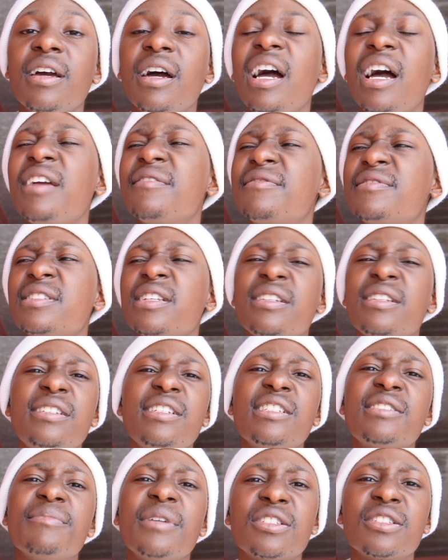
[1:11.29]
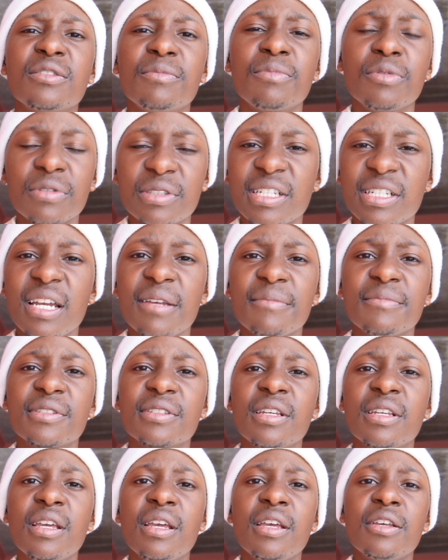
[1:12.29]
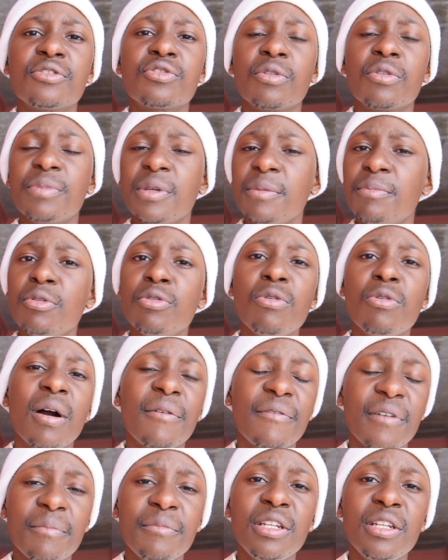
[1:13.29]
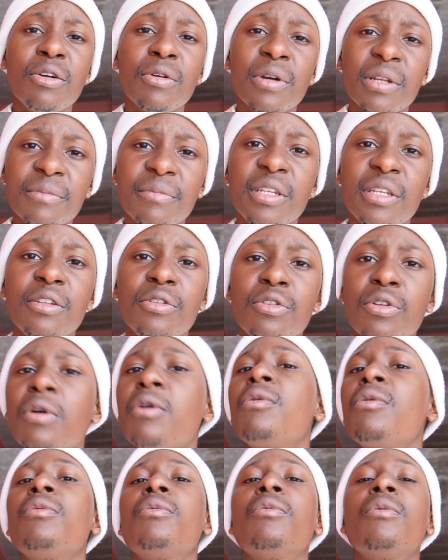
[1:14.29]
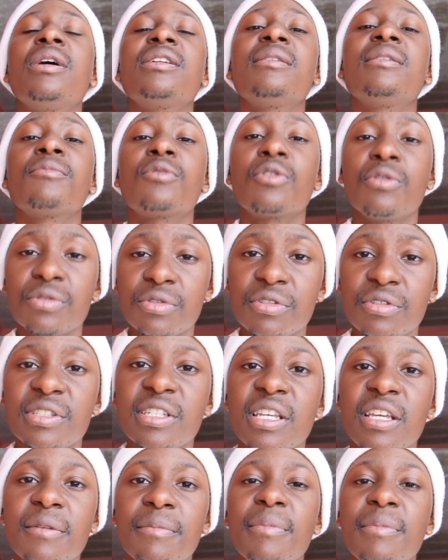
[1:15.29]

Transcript: I have said this multiple times, so people who are familiar with me know what I'm going to say.